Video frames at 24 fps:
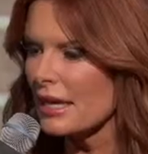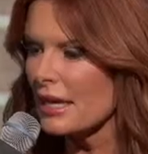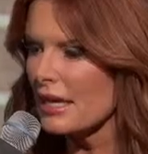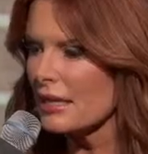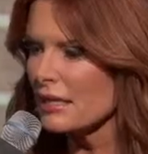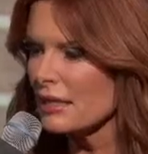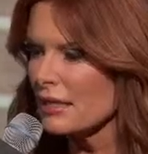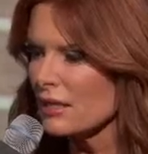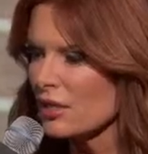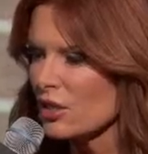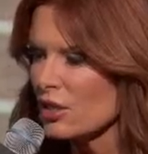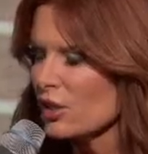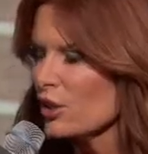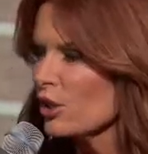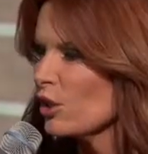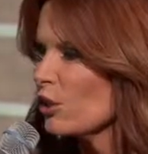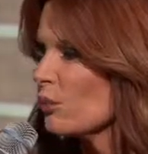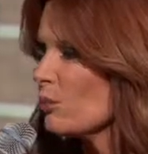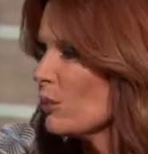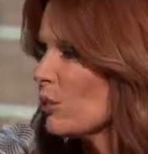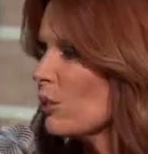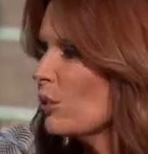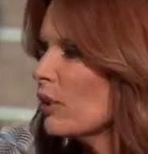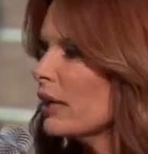that to
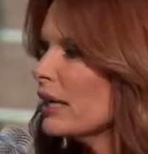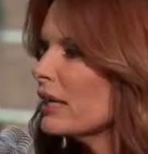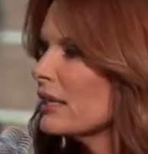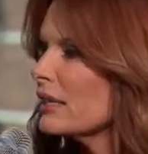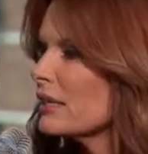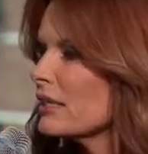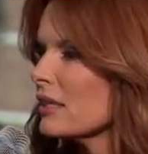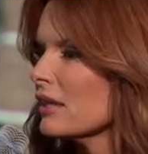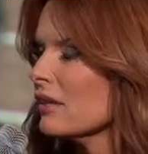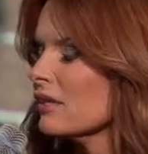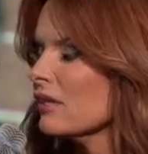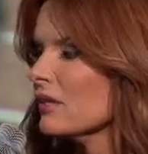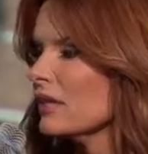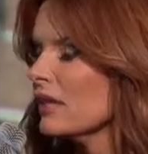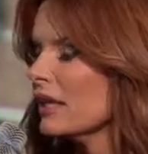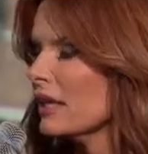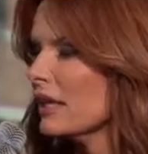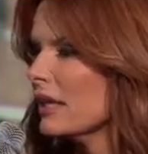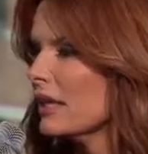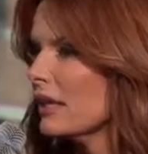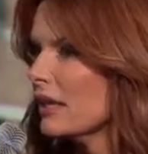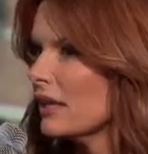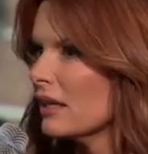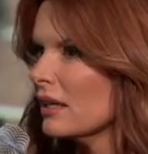your point of
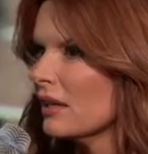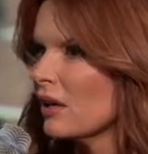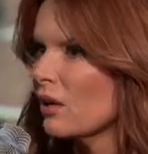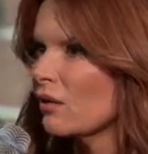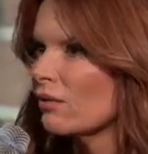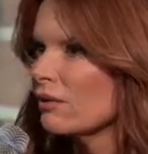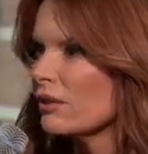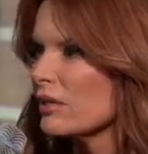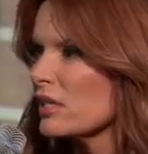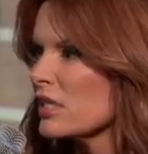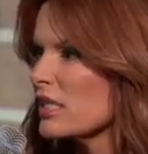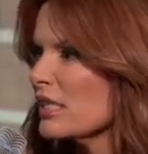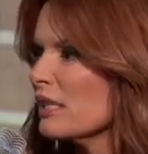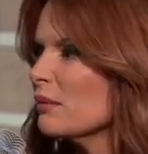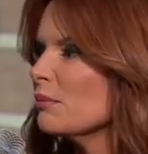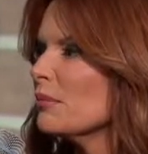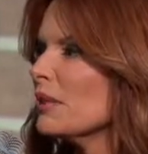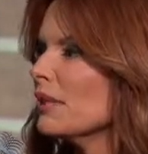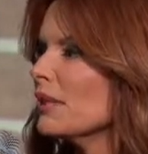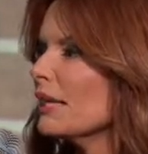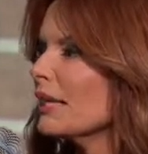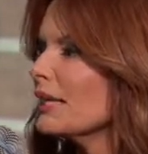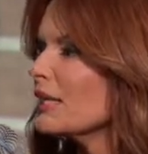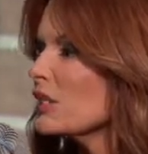the
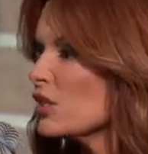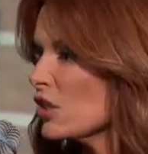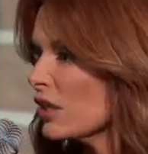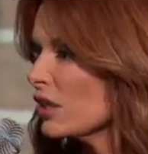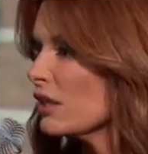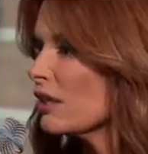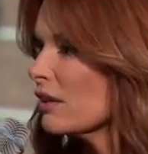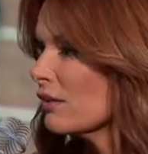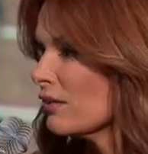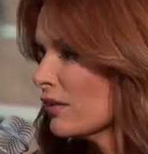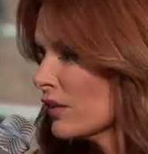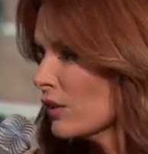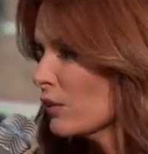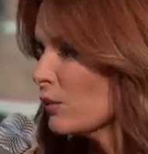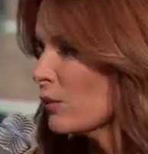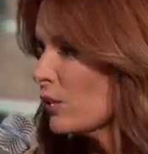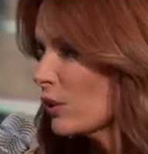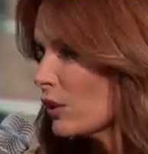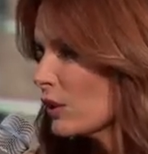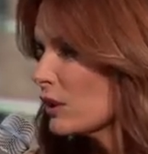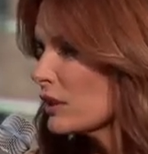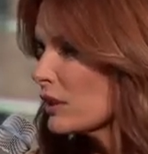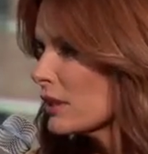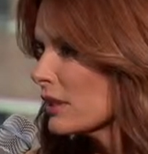overstimulation of the
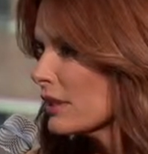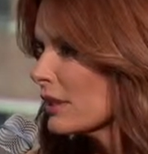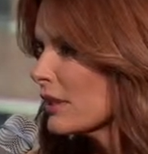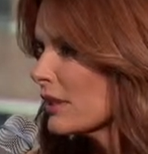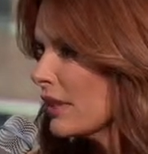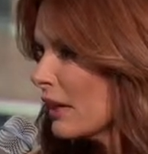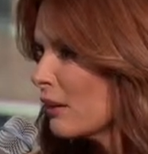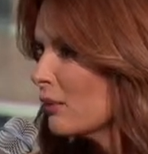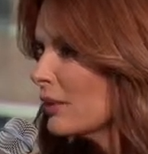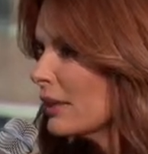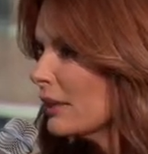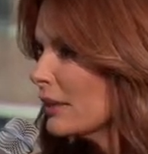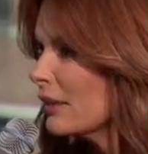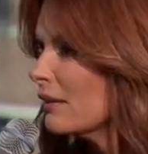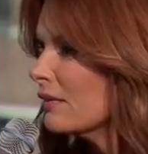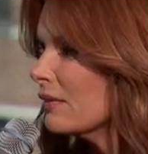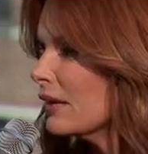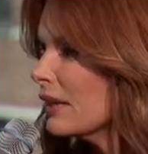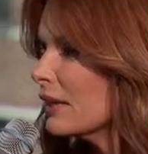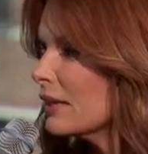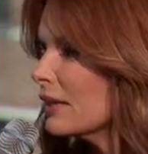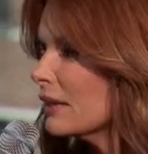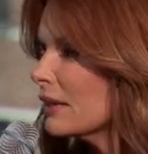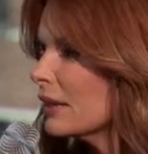world that we
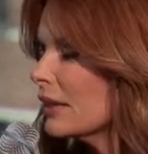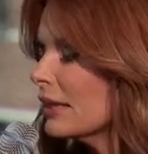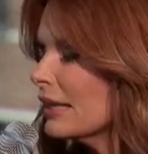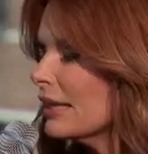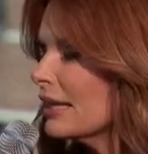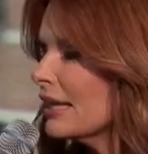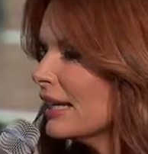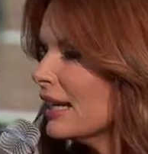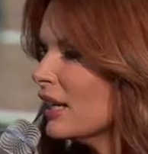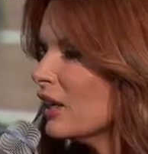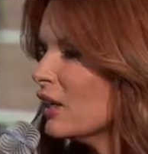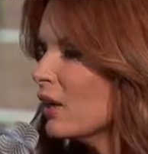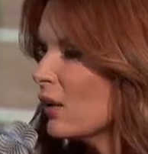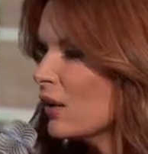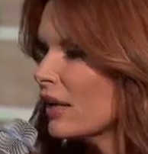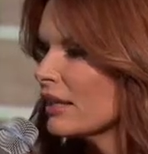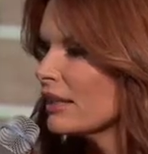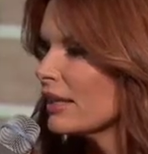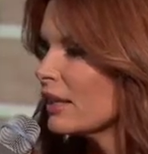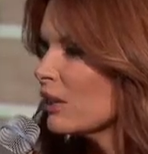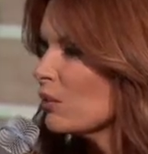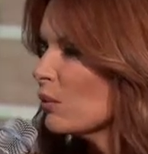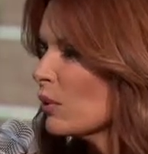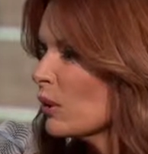live in, you know,
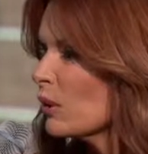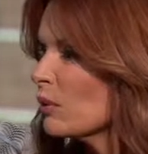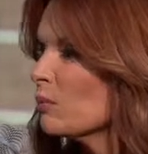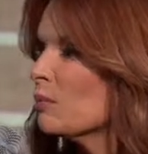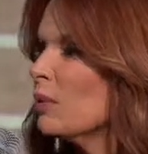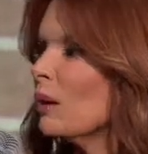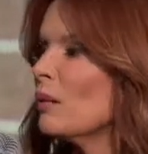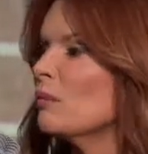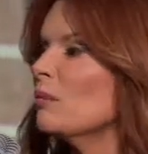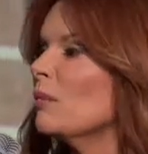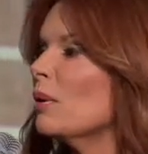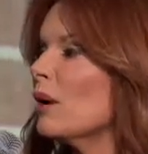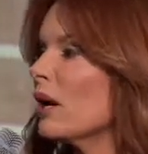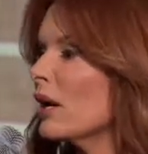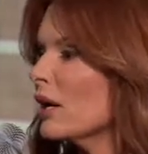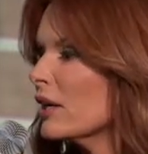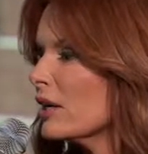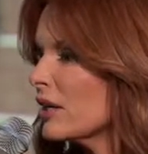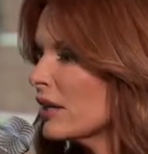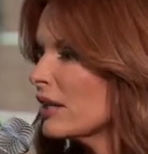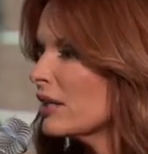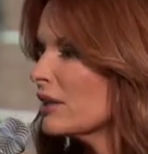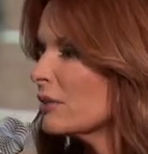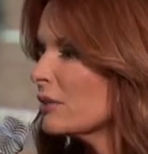I think we're
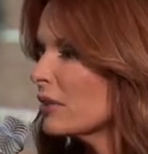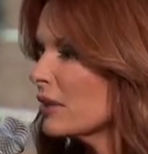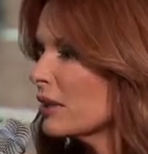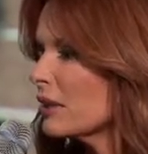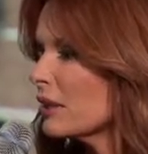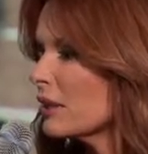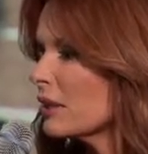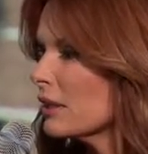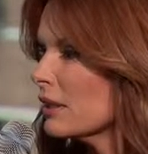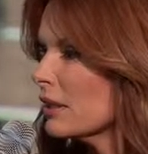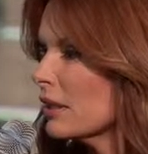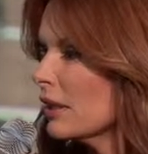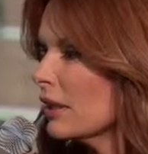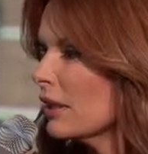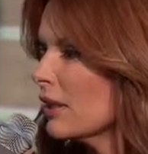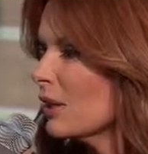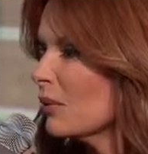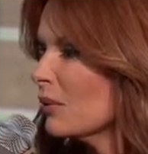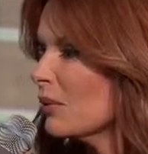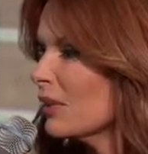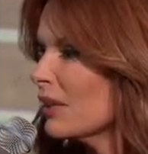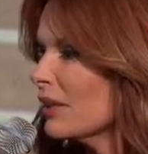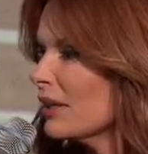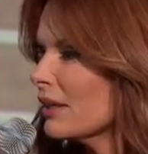bombarded with
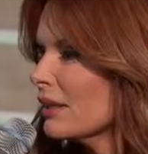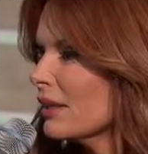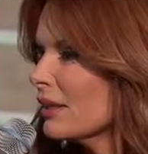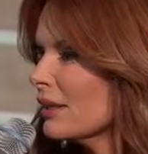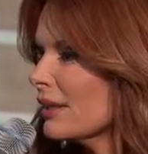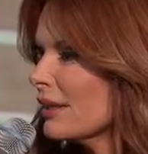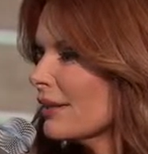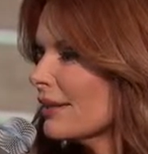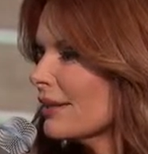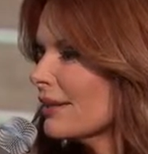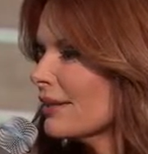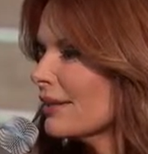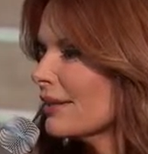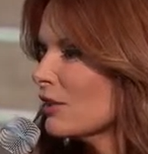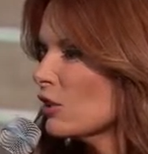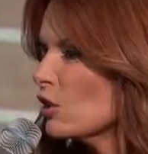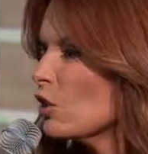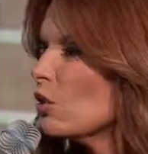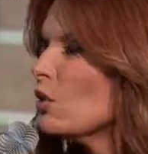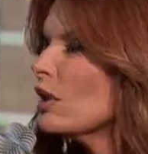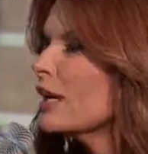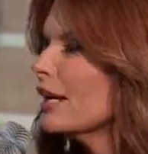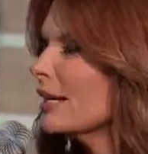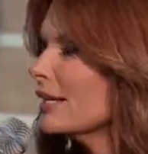with uh,
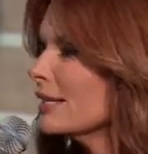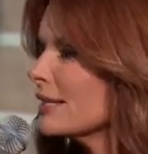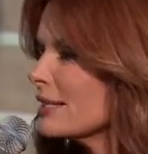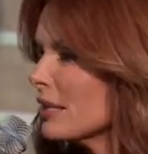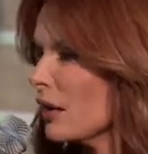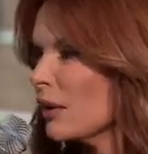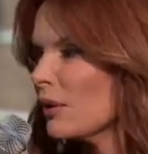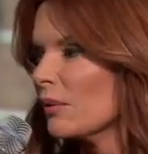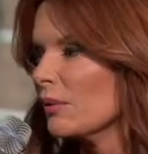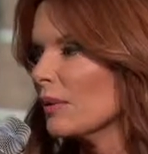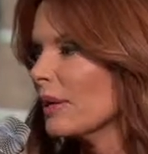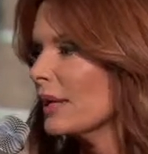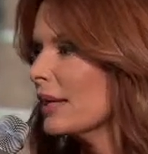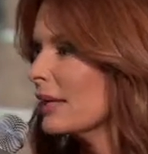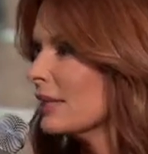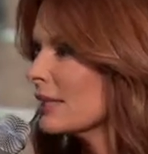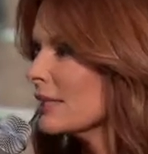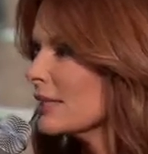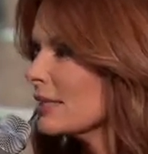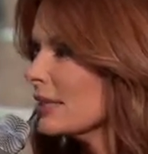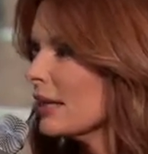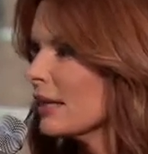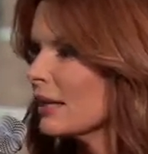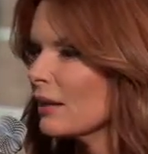noise, aren't we?
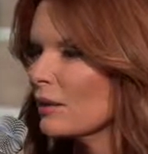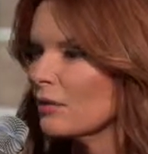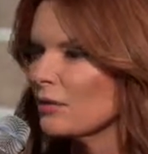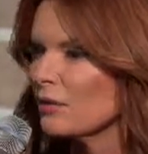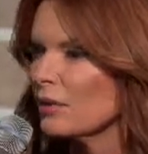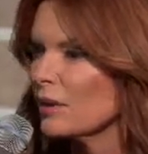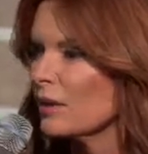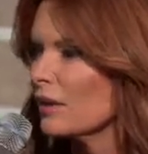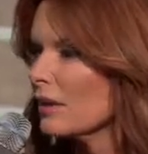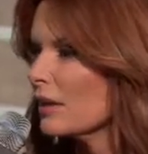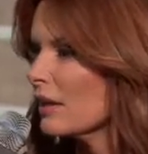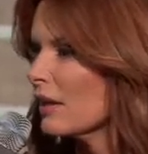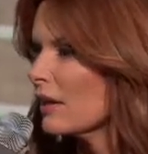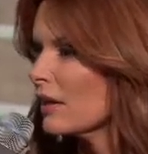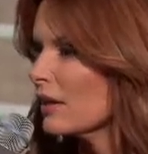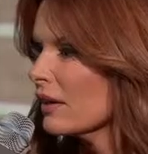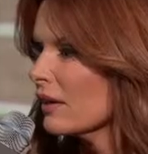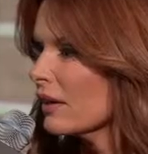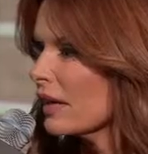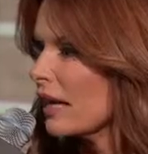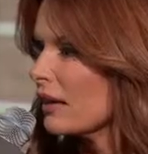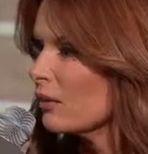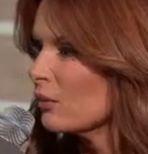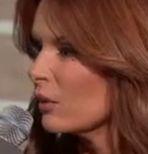It's like with
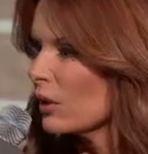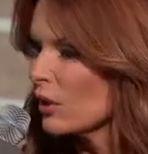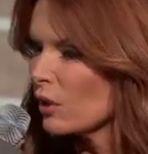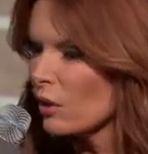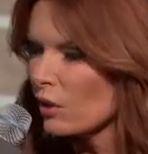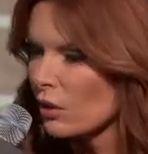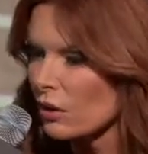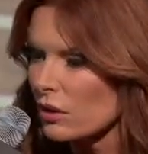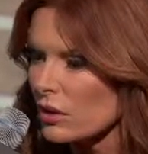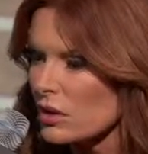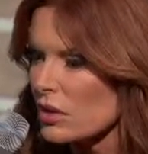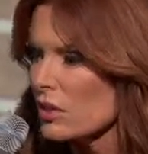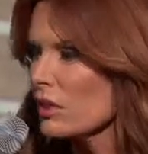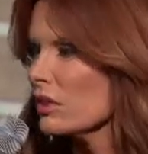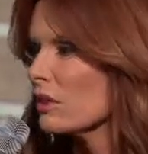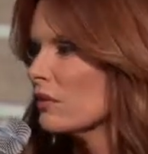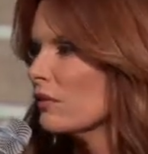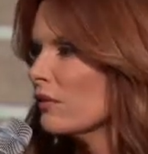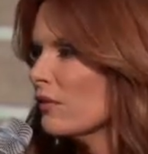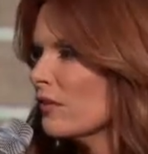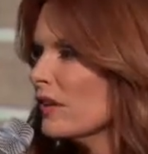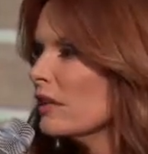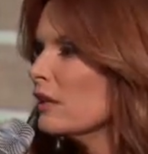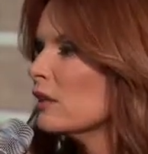our, and we're all
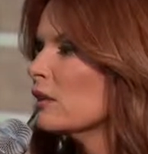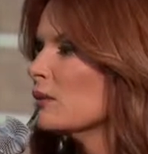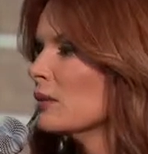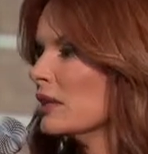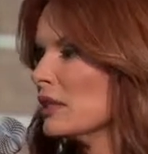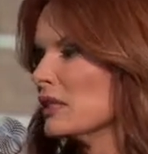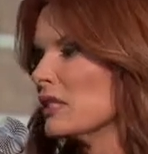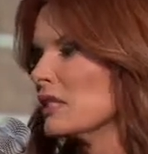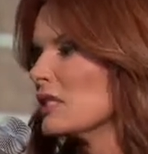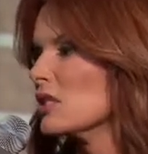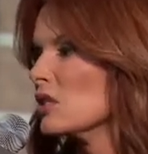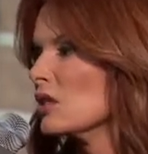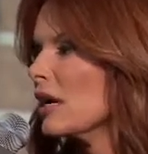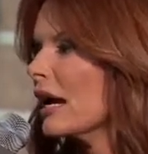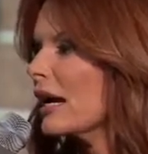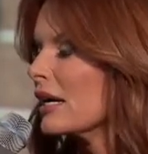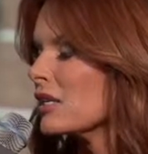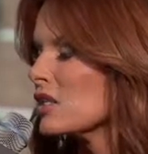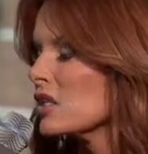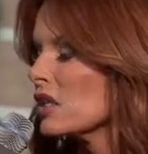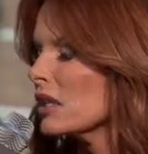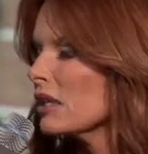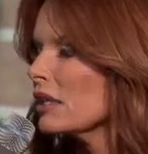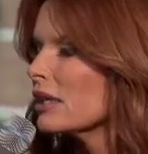filled with
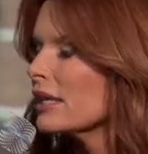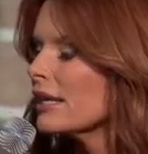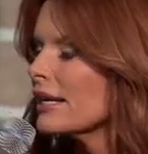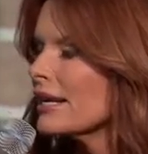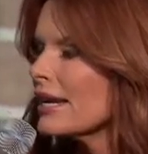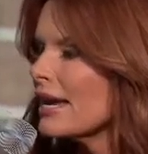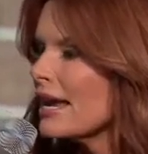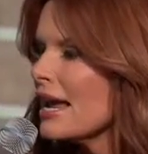distraction.